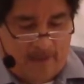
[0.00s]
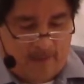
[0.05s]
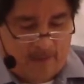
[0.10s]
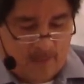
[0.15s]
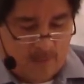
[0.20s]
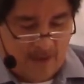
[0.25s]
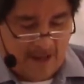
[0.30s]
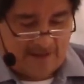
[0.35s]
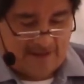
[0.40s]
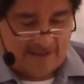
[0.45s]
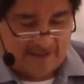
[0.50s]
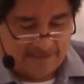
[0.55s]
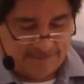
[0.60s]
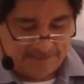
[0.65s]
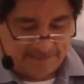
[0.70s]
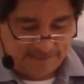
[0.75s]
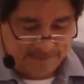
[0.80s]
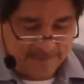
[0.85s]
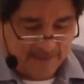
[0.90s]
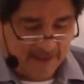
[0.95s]

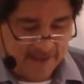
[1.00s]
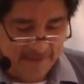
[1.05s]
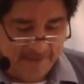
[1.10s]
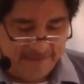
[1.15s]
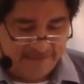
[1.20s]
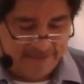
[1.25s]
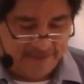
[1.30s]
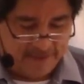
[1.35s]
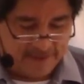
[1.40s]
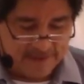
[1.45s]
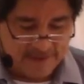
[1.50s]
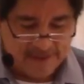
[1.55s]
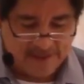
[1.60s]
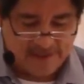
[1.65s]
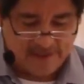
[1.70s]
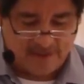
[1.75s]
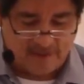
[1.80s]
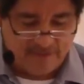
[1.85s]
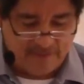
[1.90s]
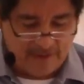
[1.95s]
Well,
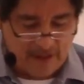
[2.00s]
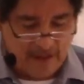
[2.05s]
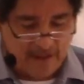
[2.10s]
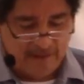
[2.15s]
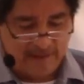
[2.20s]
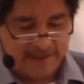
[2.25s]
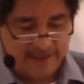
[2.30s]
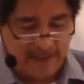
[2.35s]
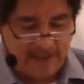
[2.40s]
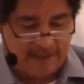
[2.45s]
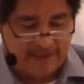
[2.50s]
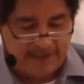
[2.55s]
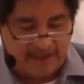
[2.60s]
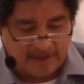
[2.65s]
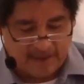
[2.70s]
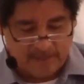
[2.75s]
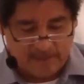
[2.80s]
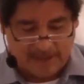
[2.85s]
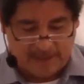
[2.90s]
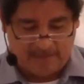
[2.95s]
first of all,
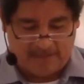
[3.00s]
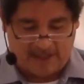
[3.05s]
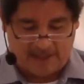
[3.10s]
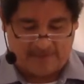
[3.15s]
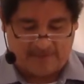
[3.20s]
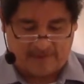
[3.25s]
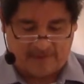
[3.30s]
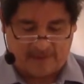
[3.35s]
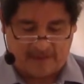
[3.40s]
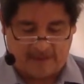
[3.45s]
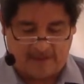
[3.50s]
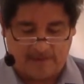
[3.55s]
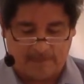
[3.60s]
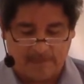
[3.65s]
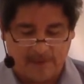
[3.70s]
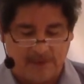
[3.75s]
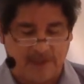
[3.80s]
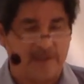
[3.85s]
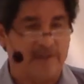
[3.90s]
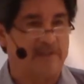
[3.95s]
thank you very much for the
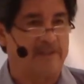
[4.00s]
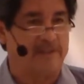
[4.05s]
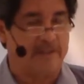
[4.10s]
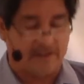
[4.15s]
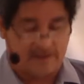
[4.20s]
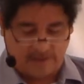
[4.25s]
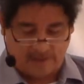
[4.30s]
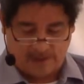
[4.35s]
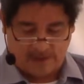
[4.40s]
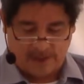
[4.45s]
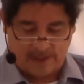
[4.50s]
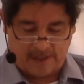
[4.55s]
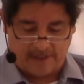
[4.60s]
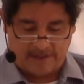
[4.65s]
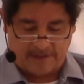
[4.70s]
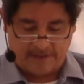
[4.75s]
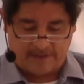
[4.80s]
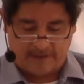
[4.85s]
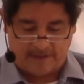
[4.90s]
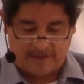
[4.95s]
opportunity to
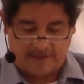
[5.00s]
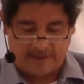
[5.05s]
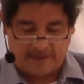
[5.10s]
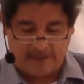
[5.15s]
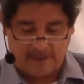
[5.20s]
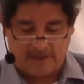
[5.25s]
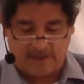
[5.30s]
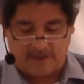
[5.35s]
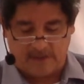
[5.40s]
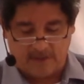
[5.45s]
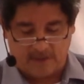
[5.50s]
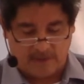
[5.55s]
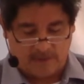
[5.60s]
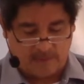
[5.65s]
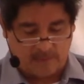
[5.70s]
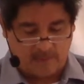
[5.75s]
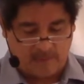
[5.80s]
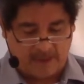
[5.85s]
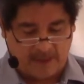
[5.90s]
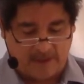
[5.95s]
share this
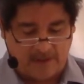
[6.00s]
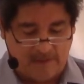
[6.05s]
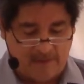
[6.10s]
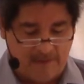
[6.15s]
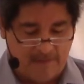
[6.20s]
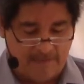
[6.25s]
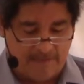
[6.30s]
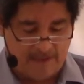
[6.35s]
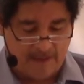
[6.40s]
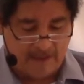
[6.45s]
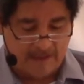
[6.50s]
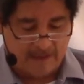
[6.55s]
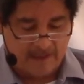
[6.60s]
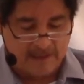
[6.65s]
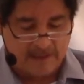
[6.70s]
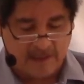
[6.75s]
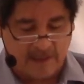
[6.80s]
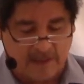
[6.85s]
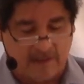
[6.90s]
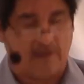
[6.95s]
issue with you.
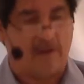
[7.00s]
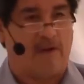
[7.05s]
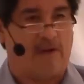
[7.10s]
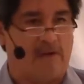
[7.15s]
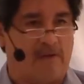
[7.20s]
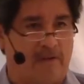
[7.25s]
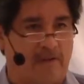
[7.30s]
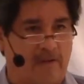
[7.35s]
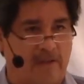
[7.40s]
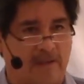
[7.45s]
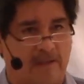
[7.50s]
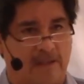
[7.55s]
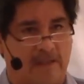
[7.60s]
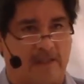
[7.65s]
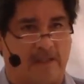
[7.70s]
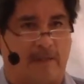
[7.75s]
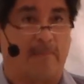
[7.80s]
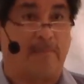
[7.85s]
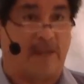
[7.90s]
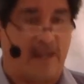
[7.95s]
It's an honor,
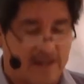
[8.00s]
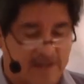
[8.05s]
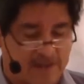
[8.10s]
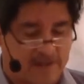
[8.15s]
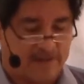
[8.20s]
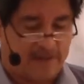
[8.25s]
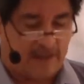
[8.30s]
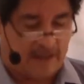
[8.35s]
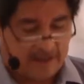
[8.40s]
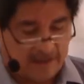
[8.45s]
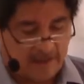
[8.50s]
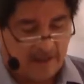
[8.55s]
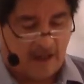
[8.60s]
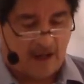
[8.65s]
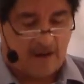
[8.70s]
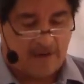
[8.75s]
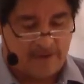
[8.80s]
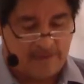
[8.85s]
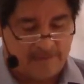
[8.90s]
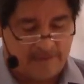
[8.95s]
it's a pleasure and
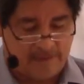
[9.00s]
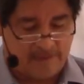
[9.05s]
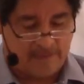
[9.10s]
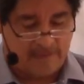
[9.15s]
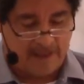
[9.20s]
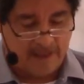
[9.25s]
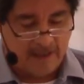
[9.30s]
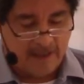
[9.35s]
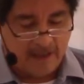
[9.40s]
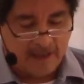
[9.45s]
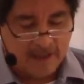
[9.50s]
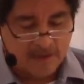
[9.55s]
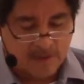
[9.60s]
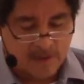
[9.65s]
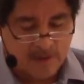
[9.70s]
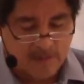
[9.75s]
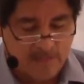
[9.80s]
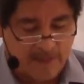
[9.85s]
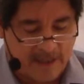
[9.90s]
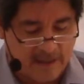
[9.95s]
honor for me
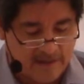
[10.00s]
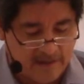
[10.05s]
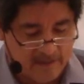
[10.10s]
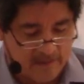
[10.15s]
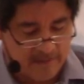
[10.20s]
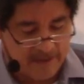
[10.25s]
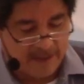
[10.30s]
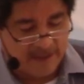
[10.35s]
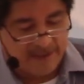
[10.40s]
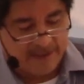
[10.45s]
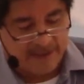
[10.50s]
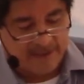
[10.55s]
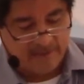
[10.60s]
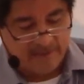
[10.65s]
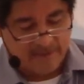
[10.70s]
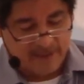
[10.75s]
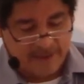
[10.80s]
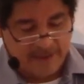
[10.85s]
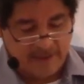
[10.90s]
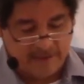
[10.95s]
to speak
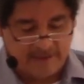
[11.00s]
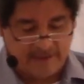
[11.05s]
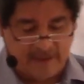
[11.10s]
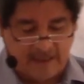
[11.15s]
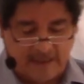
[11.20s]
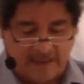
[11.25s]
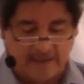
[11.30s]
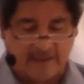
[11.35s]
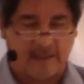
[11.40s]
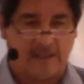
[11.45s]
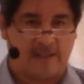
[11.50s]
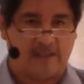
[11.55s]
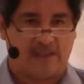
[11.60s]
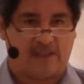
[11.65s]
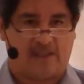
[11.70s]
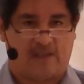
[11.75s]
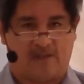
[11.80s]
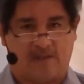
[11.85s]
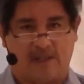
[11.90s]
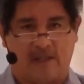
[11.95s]
within this
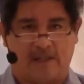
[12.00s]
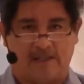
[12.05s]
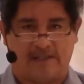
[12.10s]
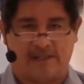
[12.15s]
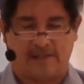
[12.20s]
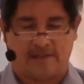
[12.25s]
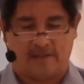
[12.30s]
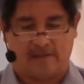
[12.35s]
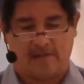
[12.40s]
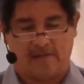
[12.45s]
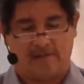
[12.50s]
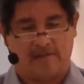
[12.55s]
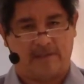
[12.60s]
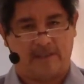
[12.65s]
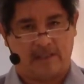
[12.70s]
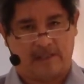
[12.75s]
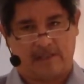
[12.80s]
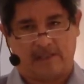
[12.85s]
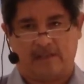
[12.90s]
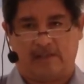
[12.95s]
social circle,
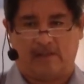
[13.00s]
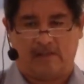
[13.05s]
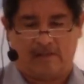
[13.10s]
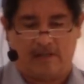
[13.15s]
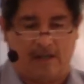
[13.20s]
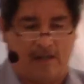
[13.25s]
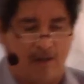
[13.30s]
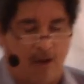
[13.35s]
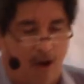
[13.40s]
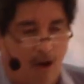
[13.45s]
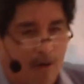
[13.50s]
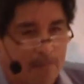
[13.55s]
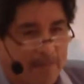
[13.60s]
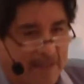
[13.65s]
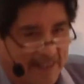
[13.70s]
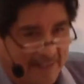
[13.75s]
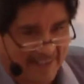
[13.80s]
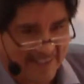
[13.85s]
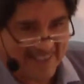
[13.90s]
this social open